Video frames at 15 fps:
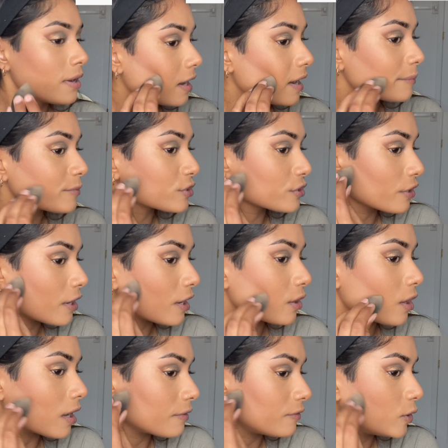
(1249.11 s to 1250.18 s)
I'm sure a
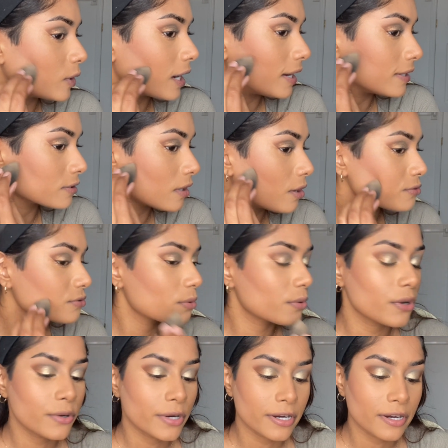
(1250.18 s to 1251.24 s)
lot of you guys also
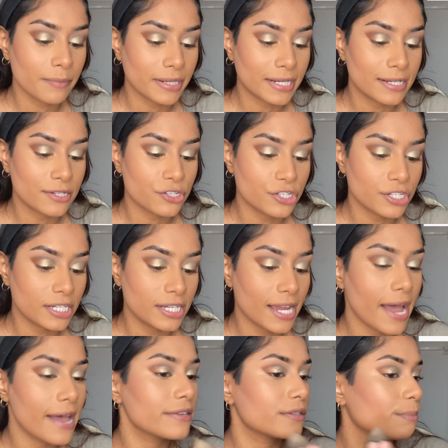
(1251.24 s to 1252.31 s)
know her because she
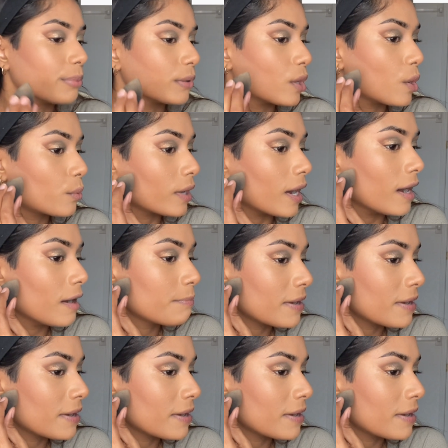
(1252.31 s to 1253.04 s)
has blown up.